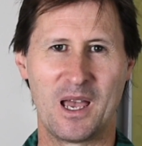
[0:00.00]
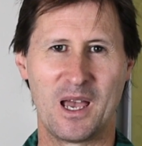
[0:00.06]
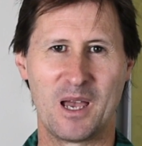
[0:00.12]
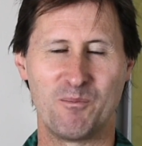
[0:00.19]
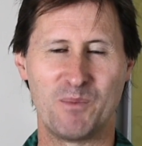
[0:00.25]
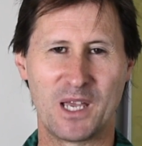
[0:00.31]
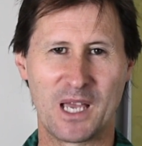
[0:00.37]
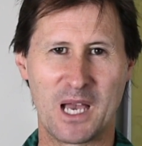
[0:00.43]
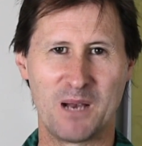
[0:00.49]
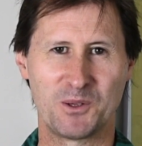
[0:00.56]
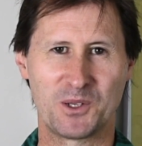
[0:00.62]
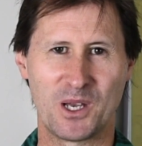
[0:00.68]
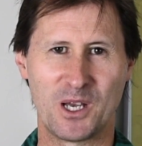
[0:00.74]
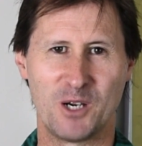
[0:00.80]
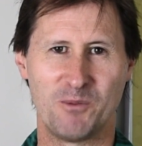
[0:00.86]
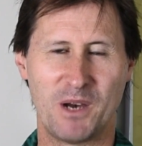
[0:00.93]
and being able
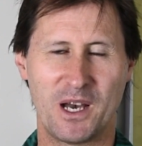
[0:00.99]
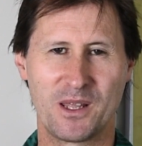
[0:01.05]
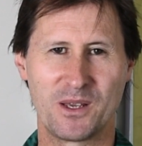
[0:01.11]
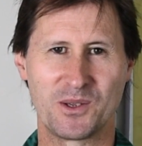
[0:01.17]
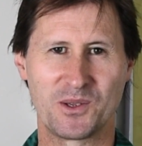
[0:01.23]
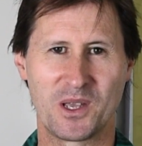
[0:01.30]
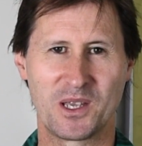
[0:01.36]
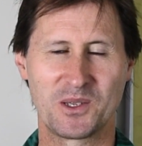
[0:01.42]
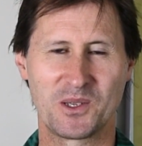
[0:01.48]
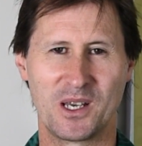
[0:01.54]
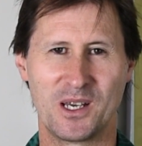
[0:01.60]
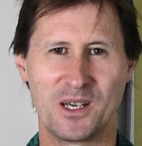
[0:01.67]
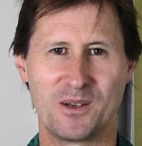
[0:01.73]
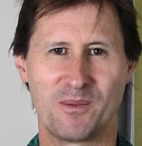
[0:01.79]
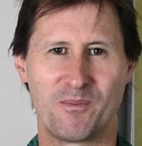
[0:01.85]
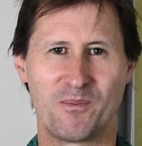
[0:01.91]
to help others.
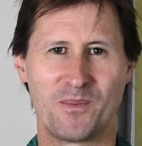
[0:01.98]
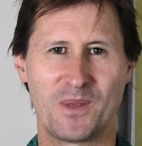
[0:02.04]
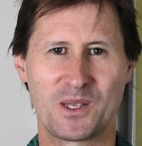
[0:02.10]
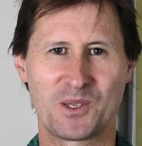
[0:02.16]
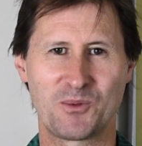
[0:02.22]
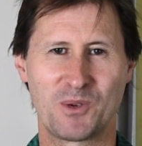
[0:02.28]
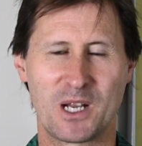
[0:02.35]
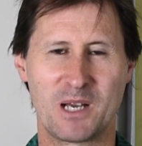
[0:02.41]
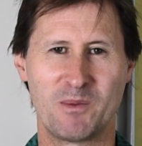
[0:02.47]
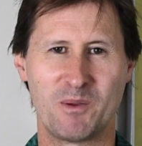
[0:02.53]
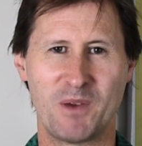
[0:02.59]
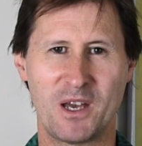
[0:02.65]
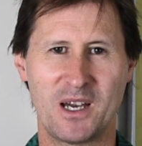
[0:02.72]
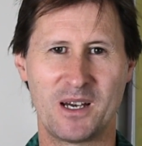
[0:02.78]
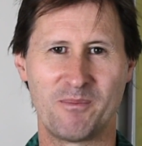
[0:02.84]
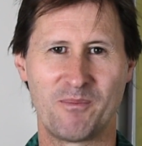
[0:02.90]
So that's what I'm
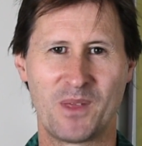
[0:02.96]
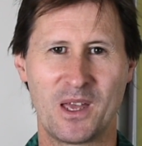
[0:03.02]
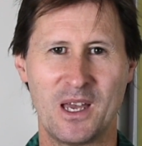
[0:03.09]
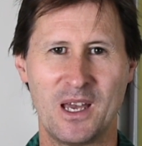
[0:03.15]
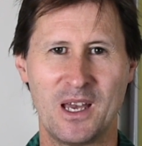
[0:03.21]
about.